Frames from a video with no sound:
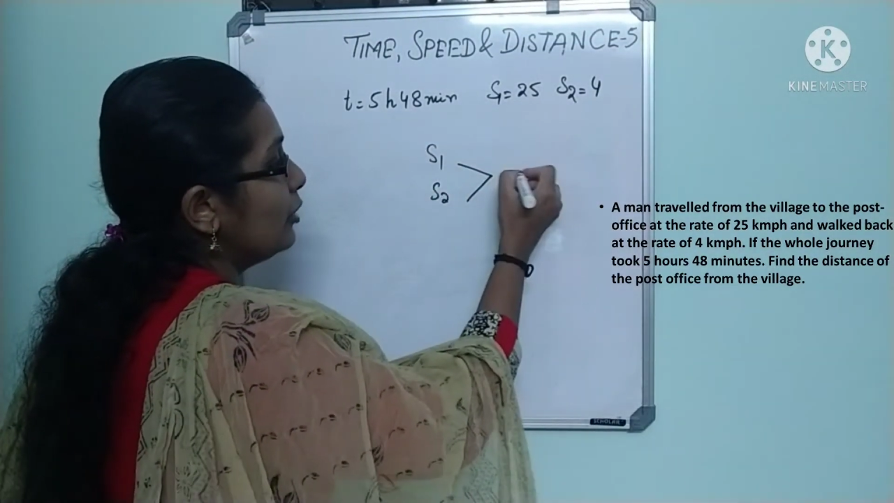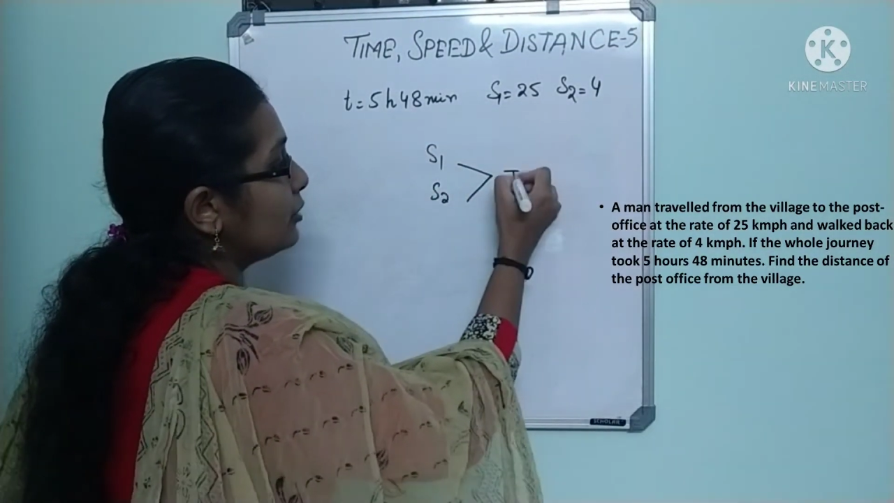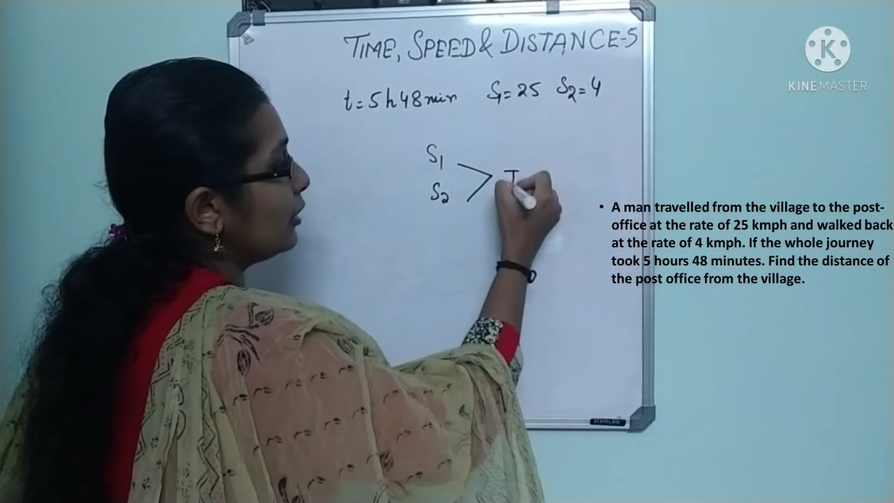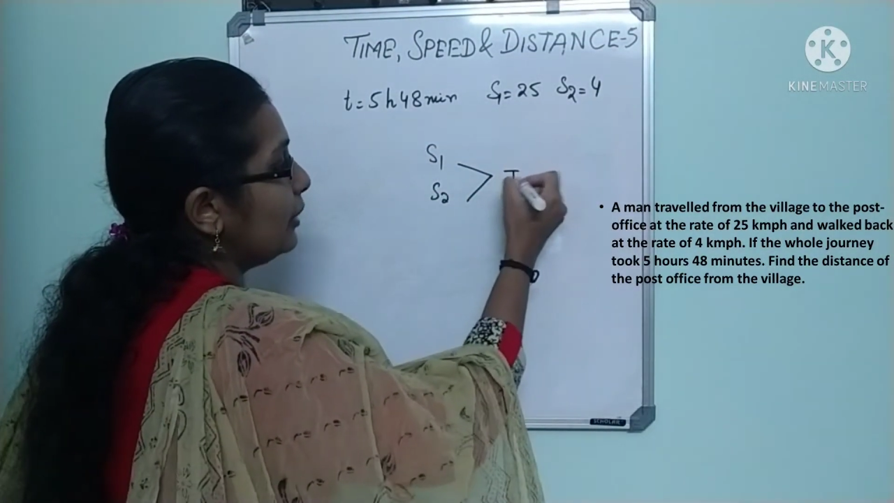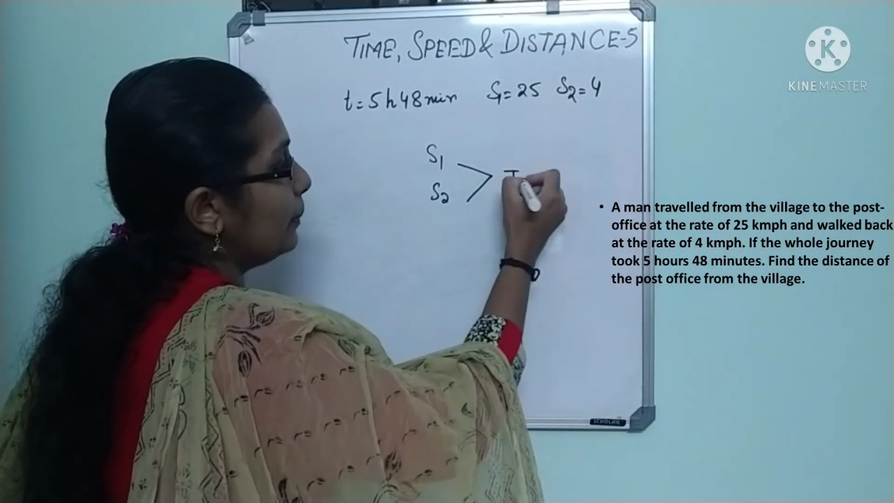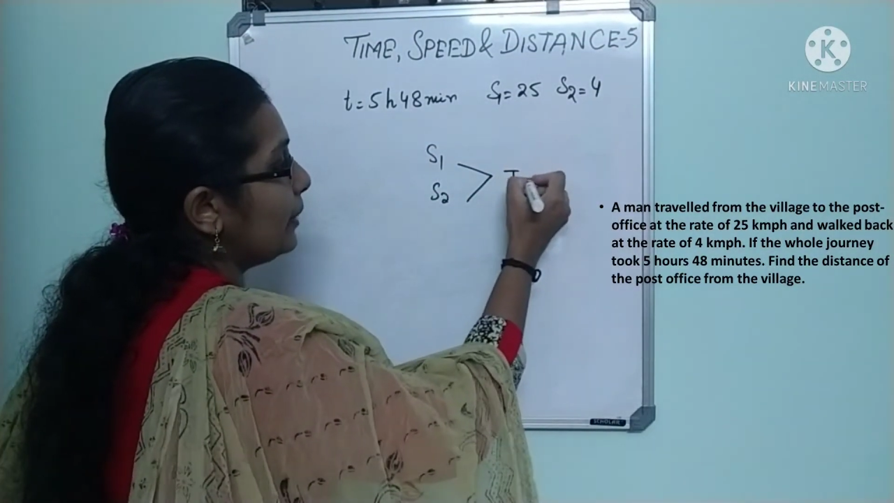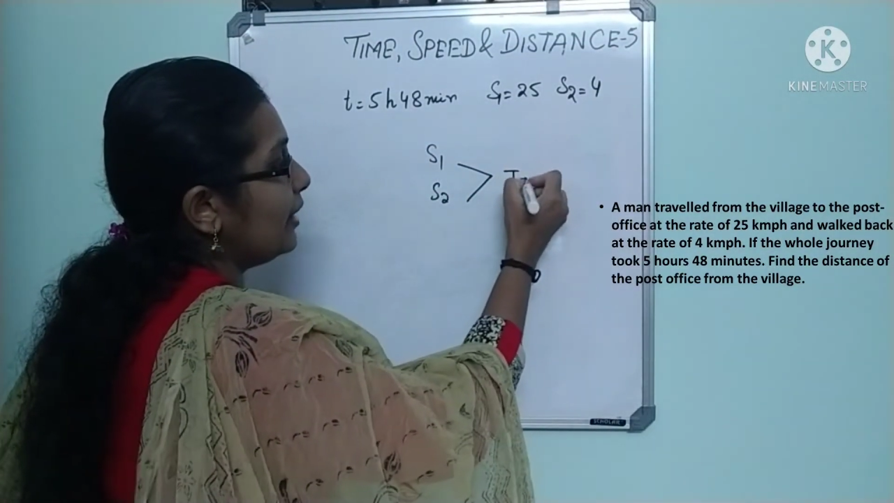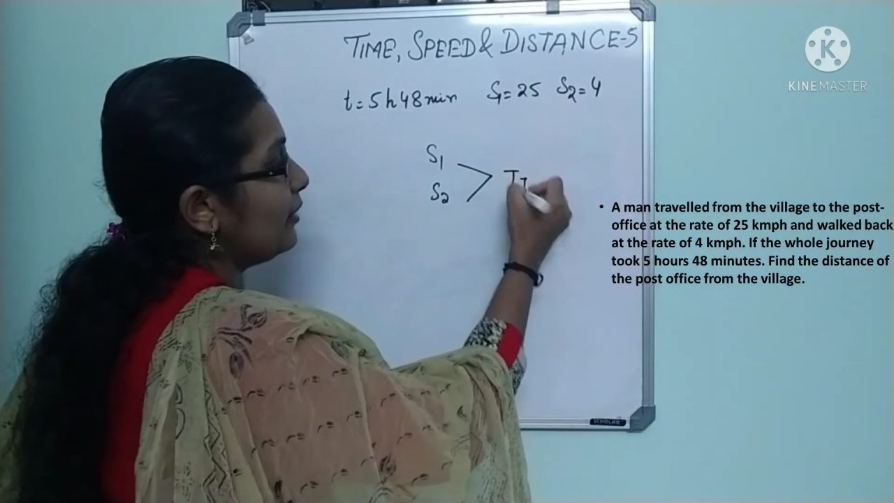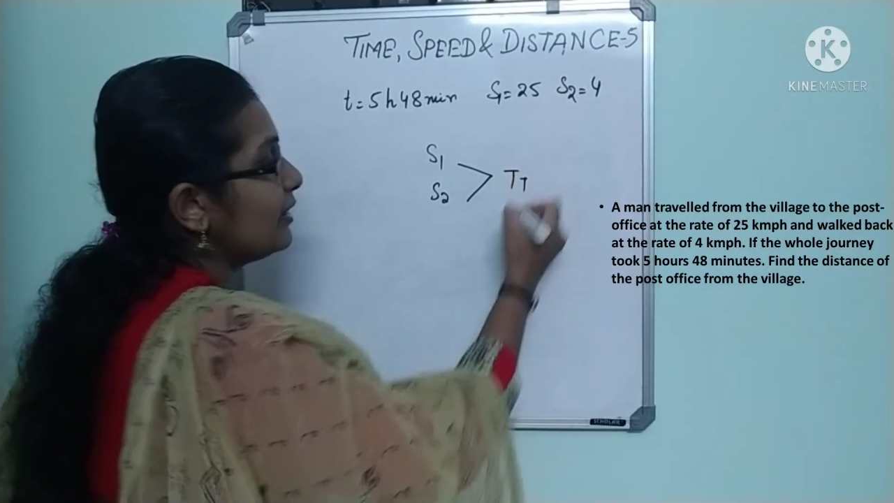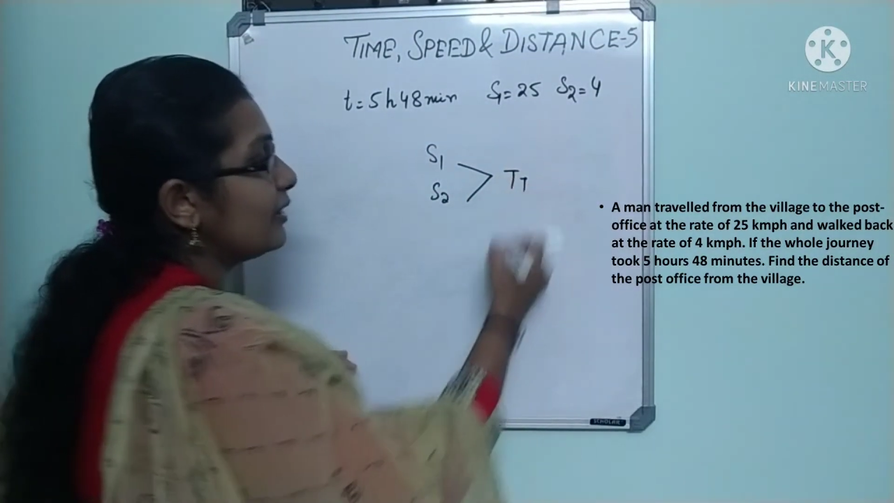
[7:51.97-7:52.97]
So in
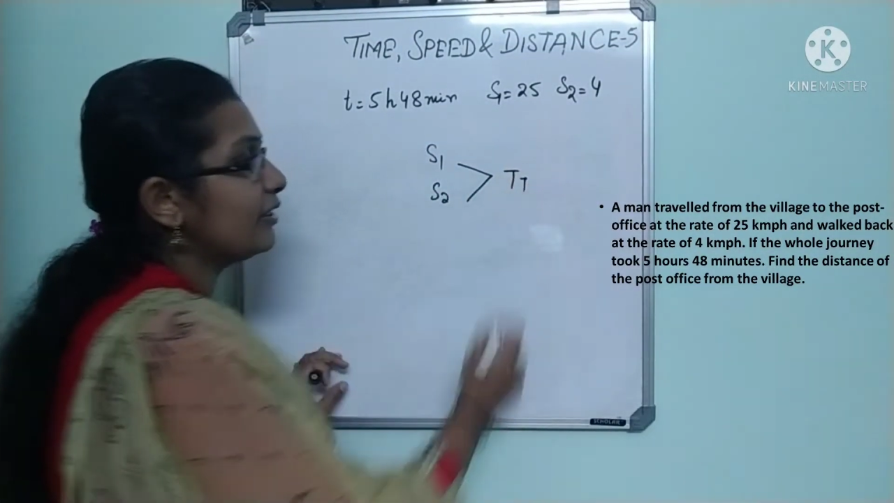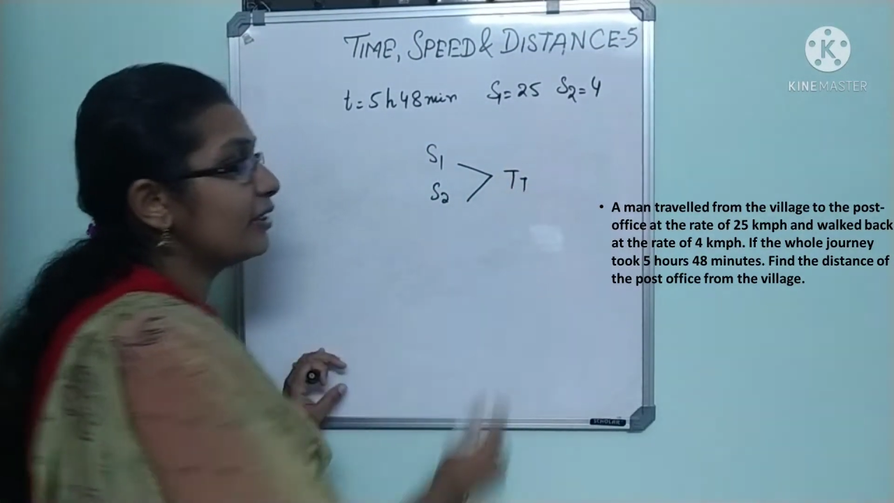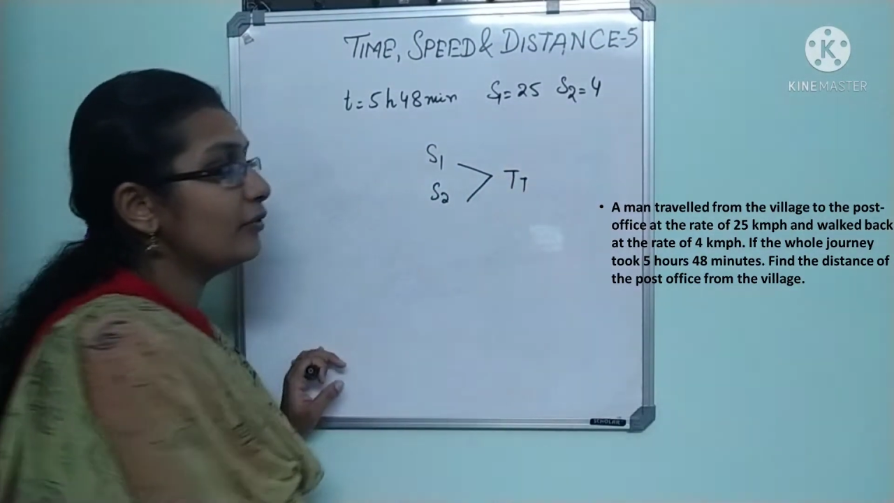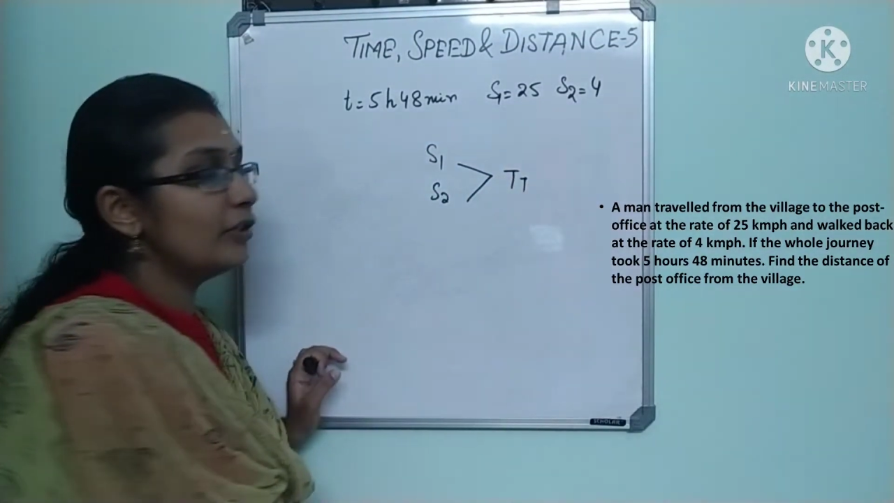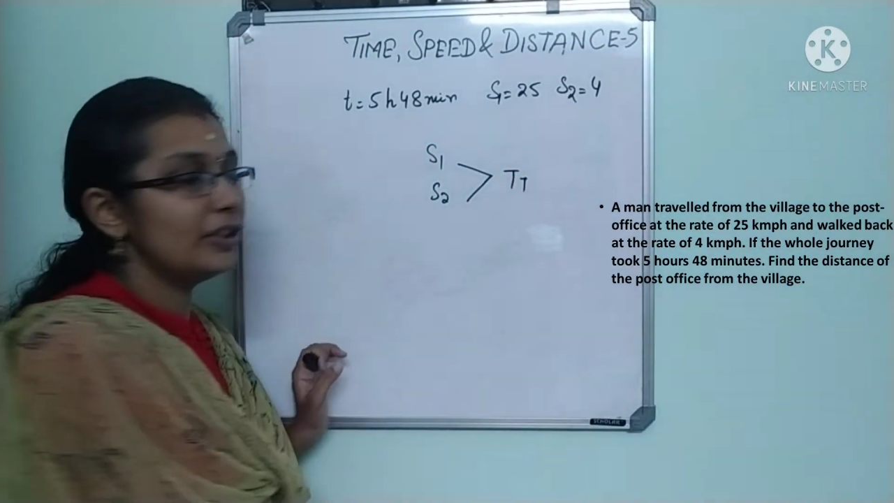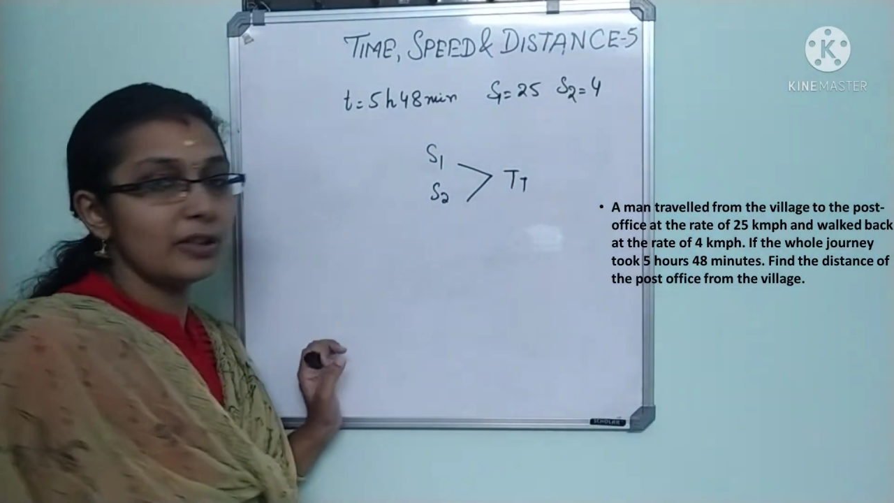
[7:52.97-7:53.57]
previous session we